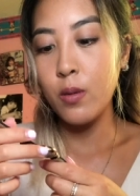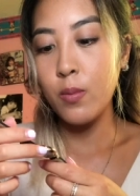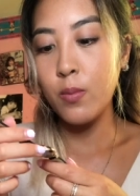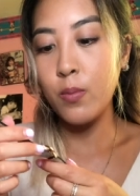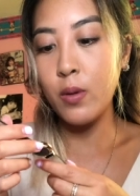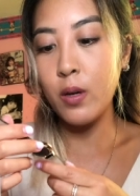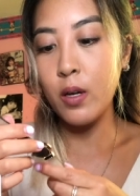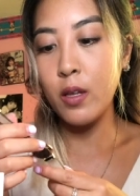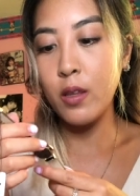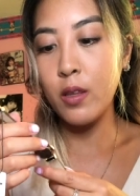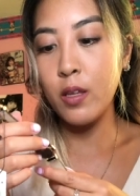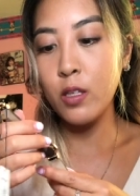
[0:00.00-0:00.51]

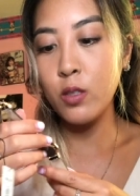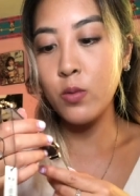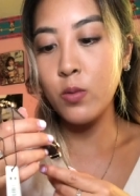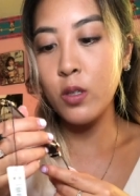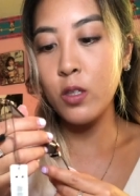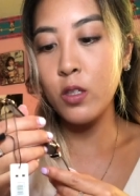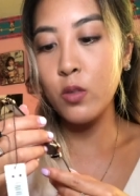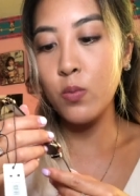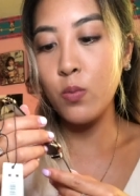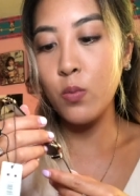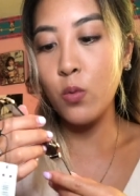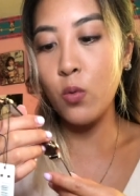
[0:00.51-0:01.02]
But this one
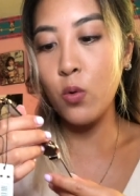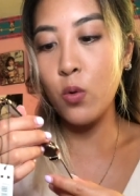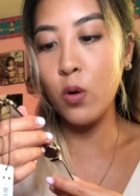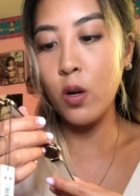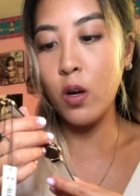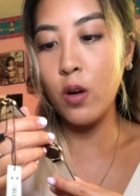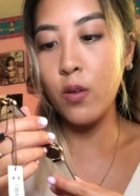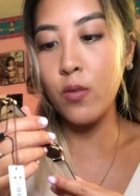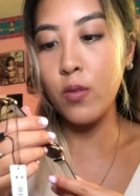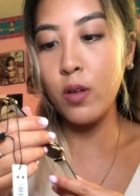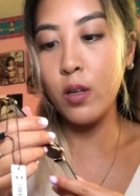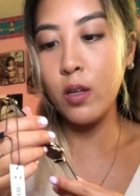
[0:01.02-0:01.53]
is more
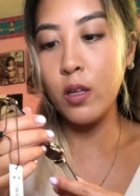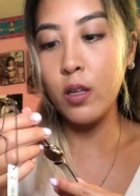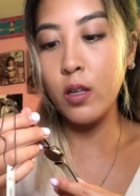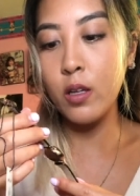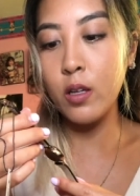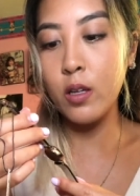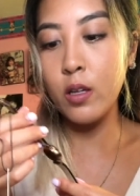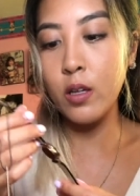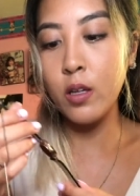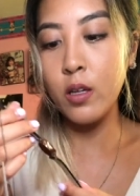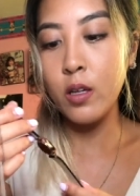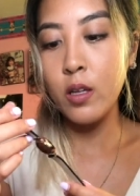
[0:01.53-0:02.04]
of a
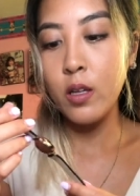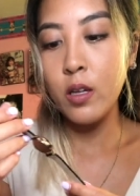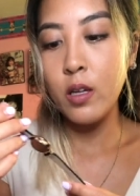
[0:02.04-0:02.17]
little